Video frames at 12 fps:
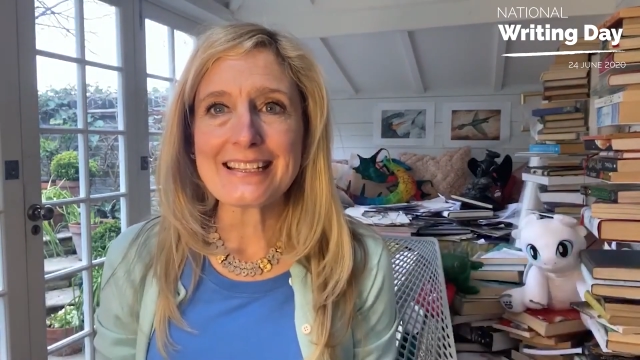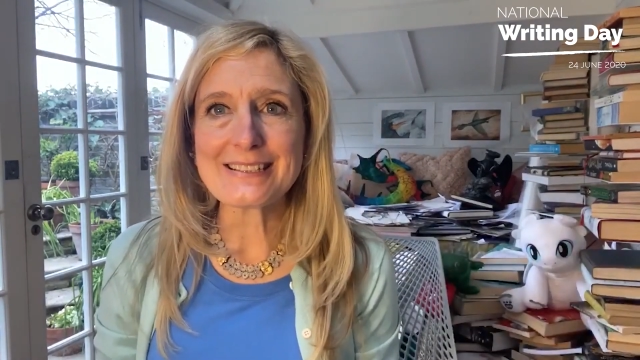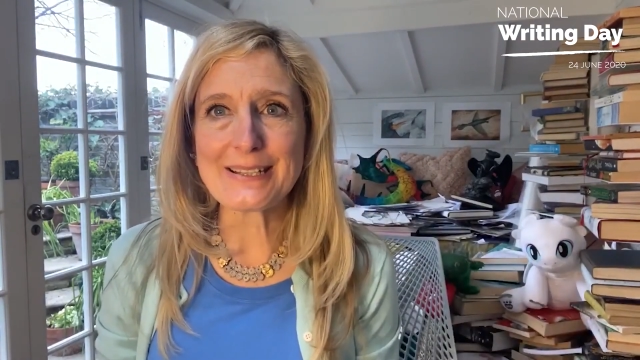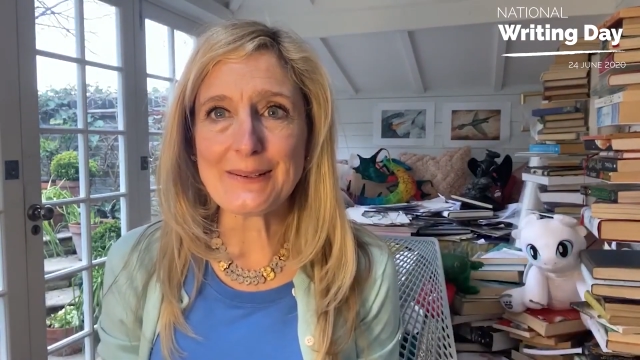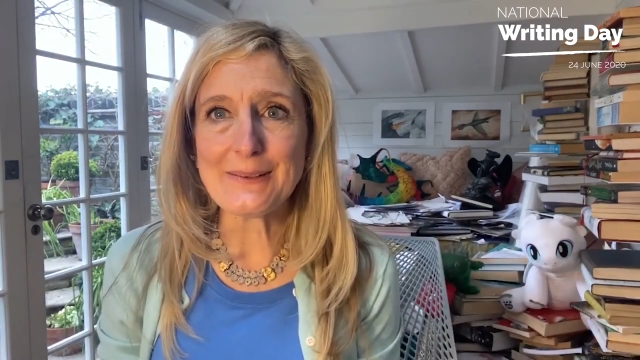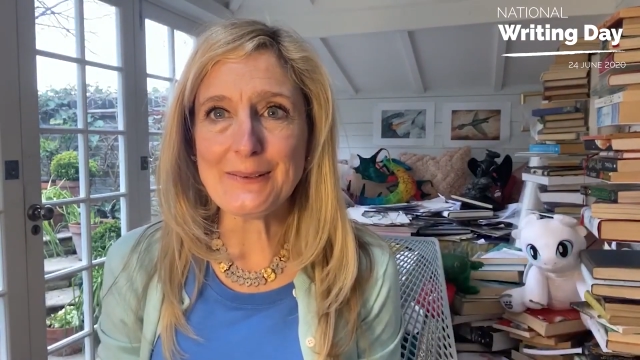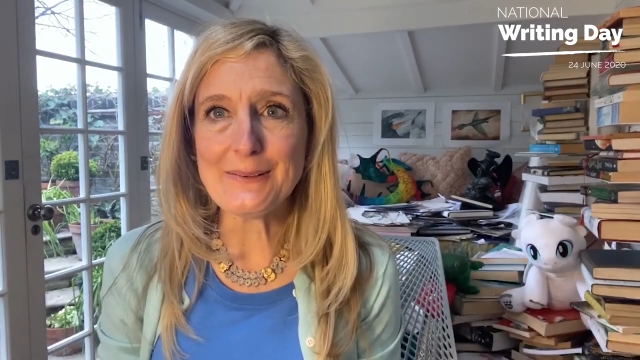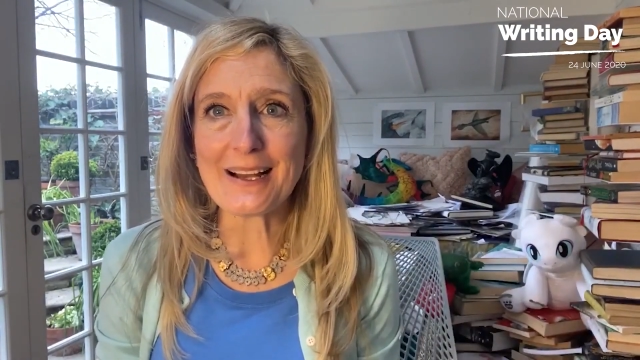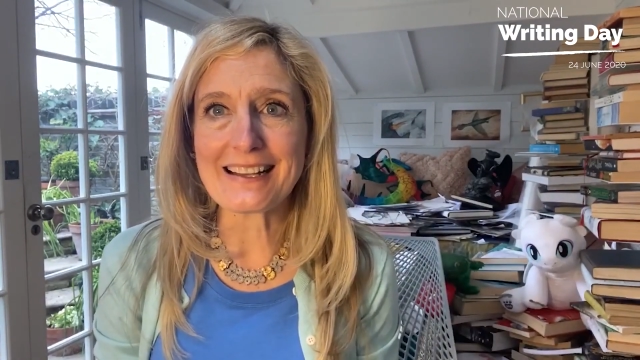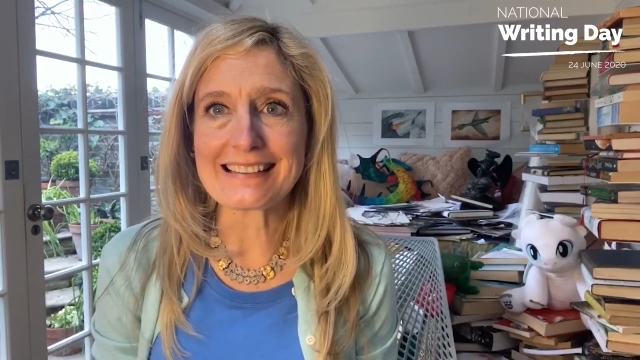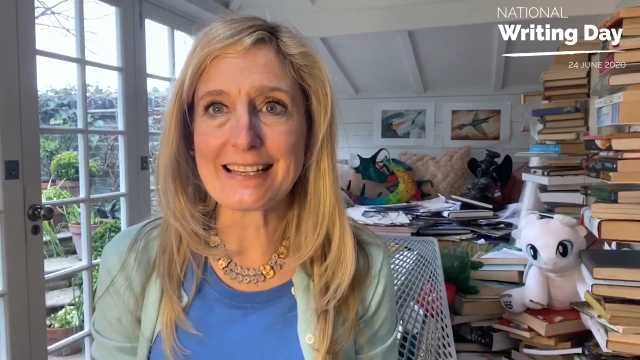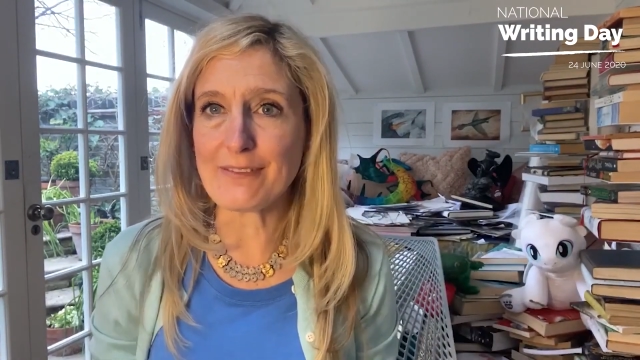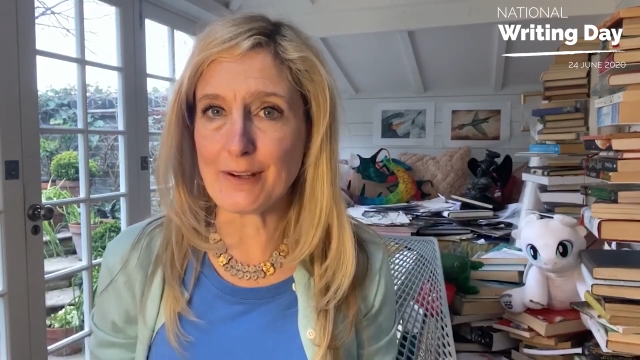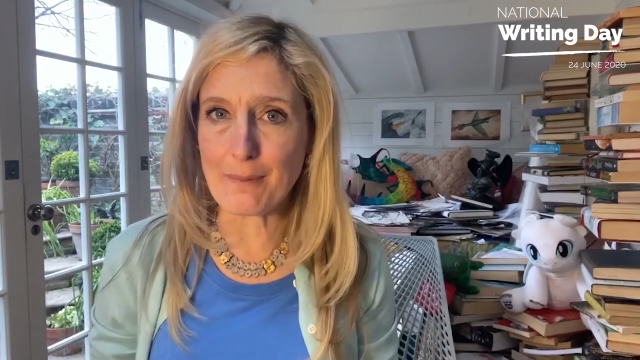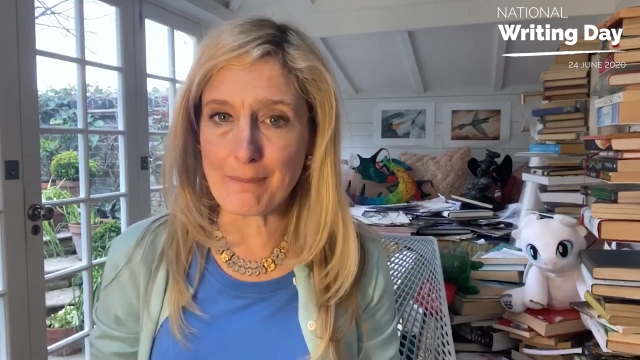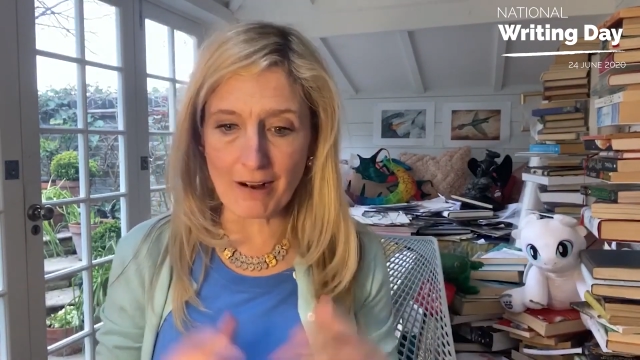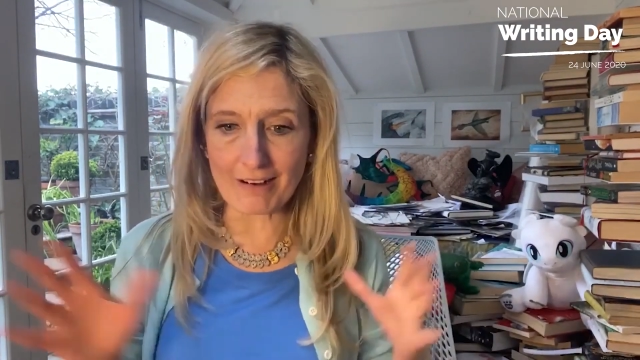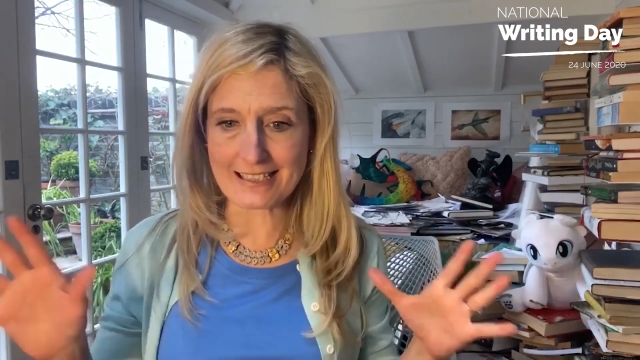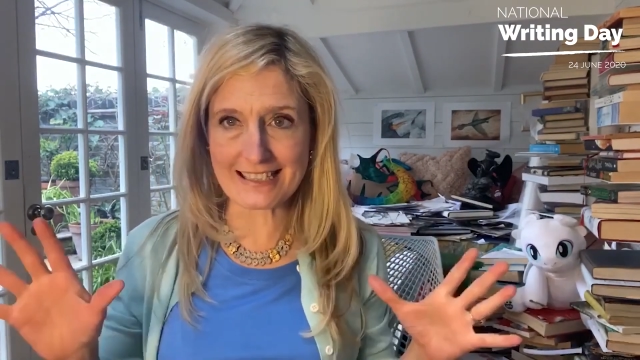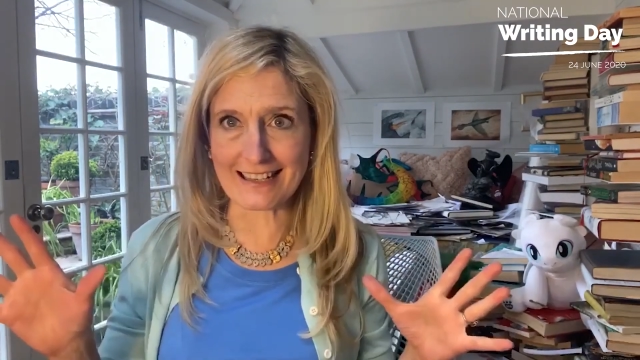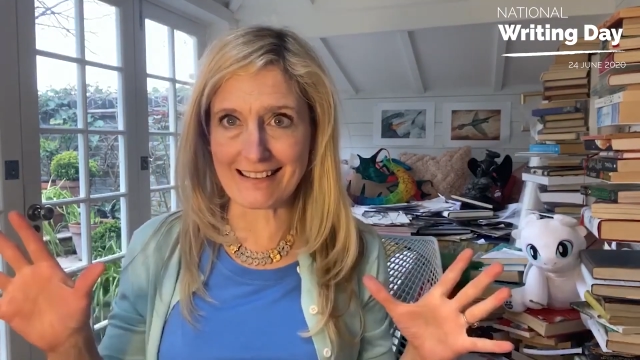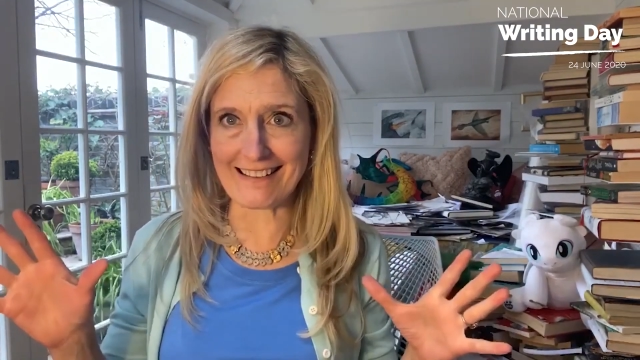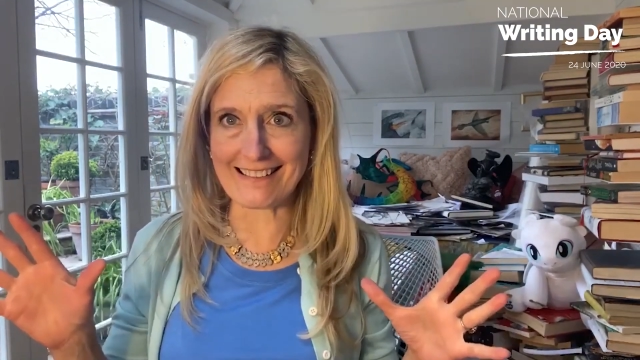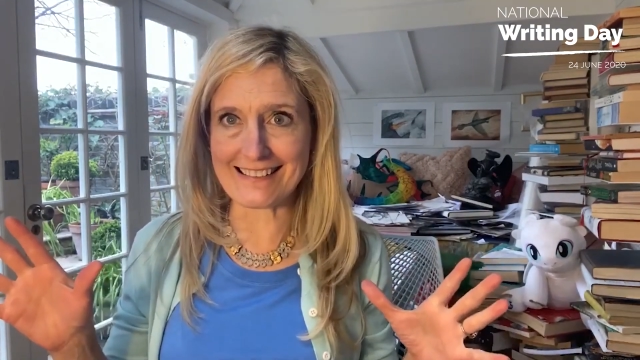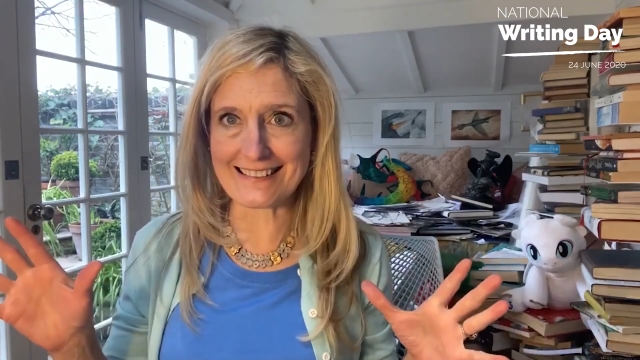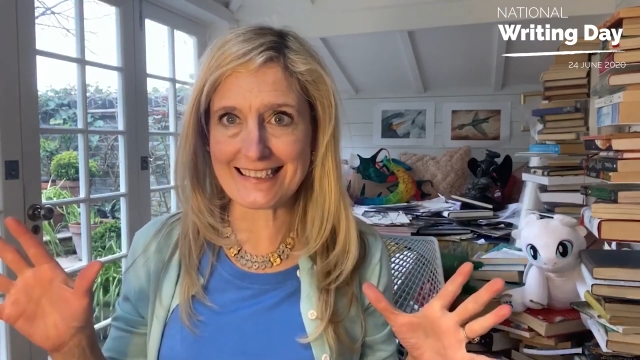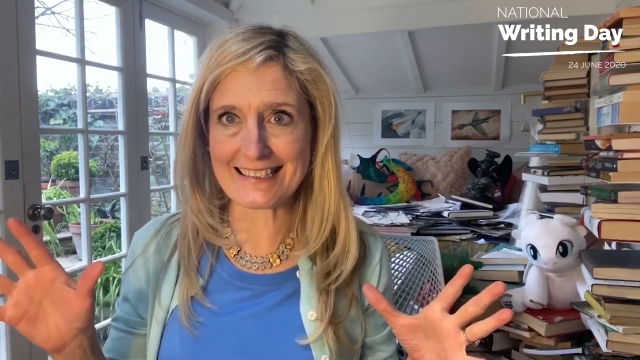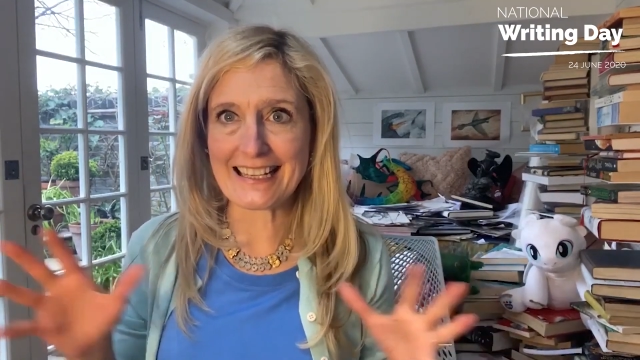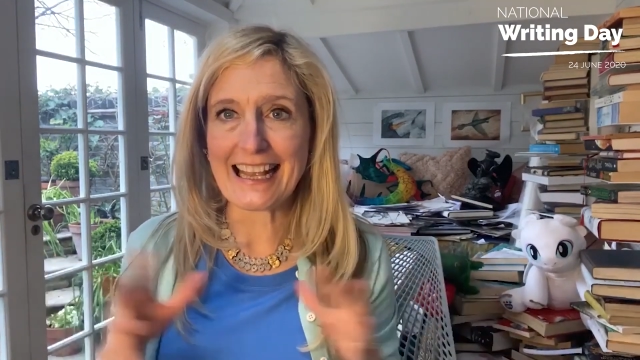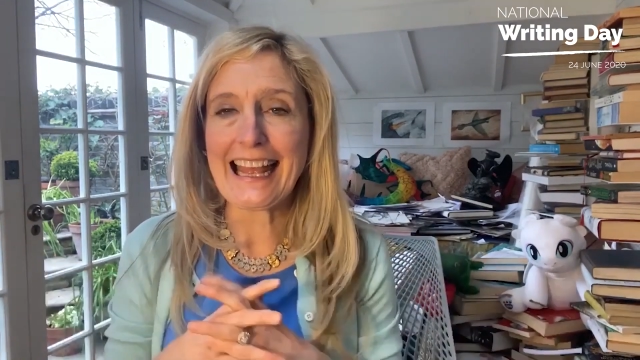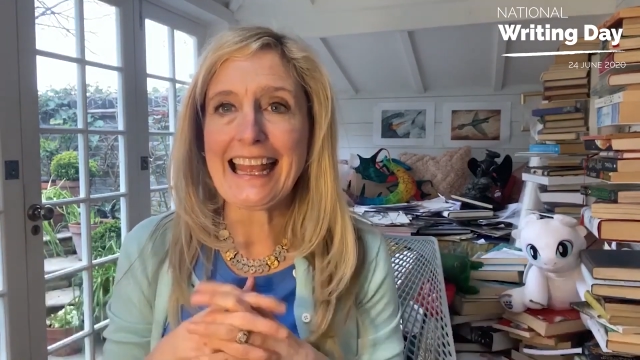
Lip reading: to give you a masterclass